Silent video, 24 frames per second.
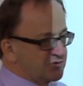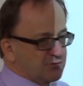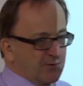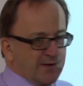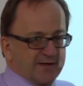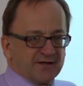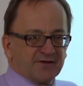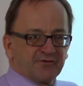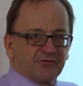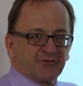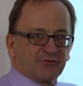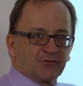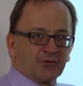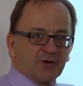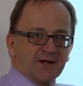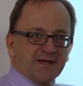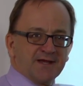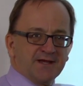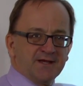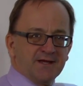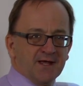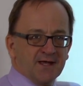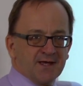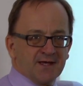
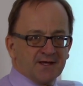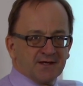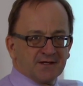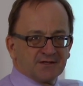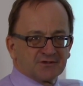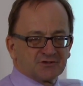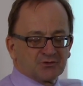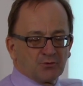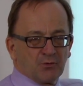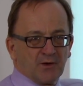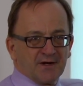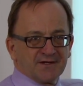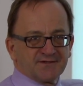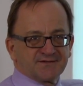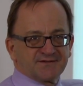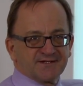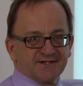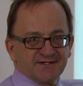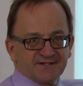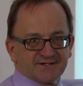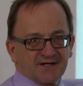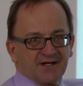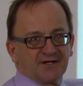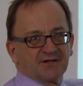twenty-three is quite
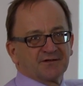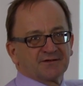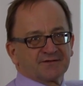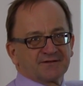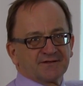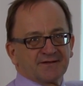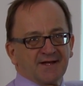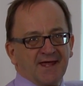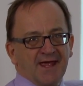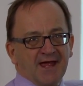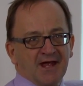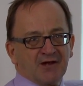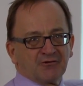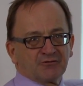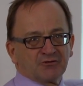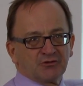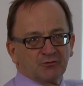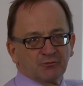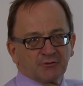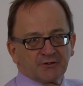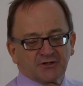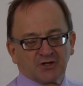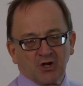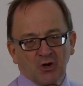detailed in how
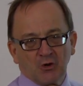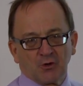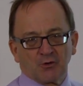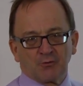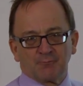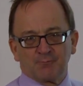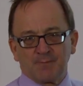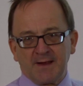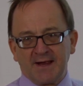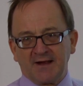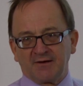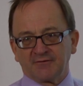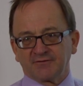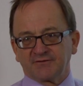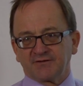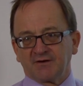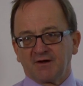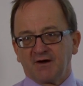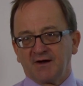you would go about